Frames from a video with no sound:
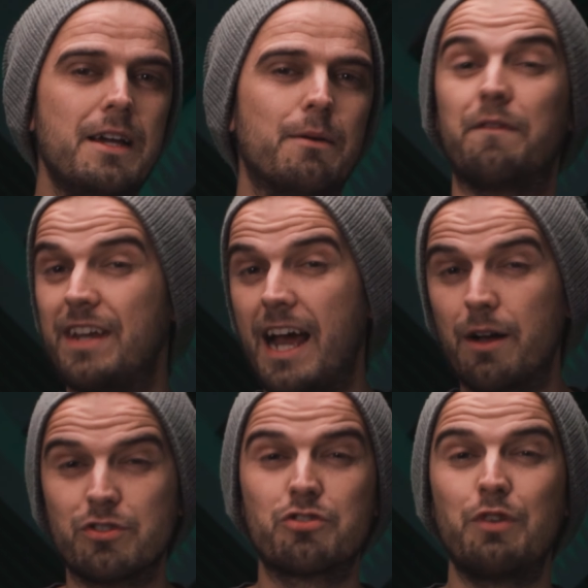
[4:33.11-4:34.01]
But for now,
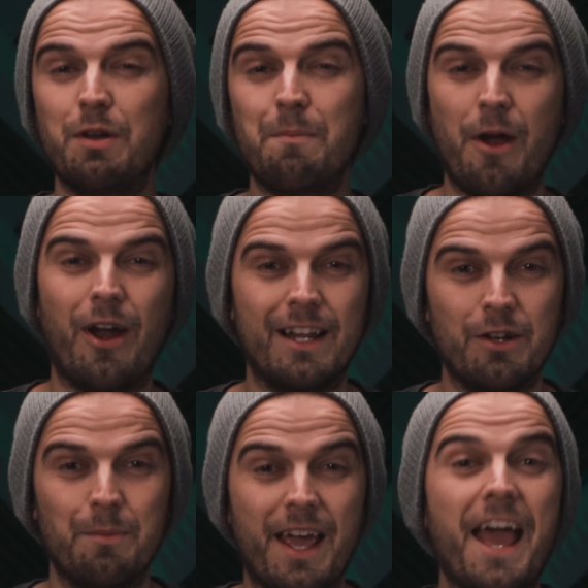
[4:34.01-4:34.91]
just grin and bear it a
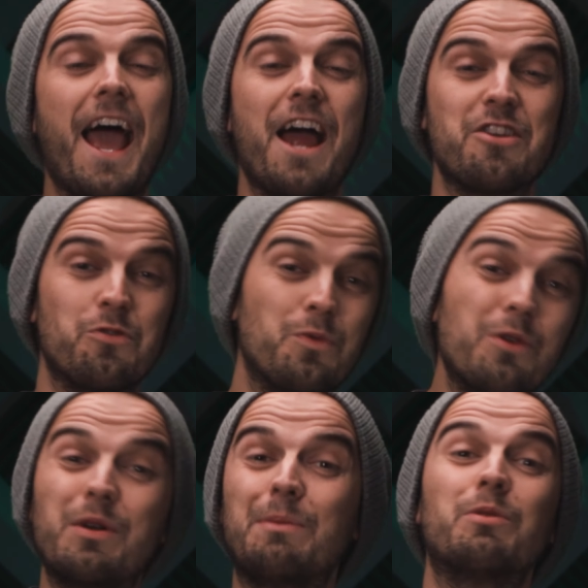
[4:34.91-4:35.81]
little bit and you
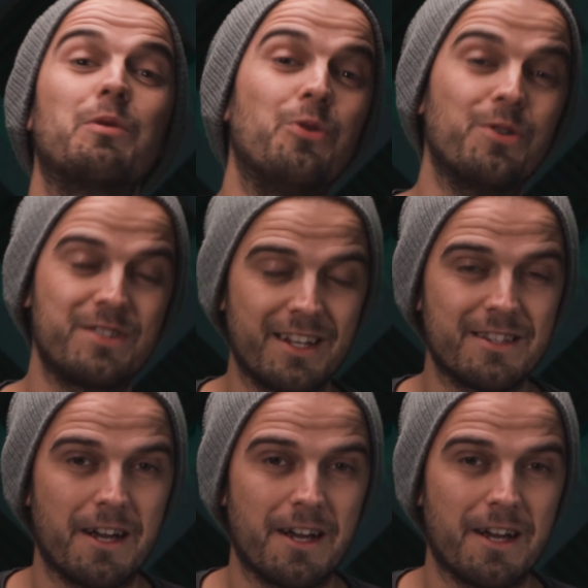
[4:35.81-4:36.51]
will reap the rewards in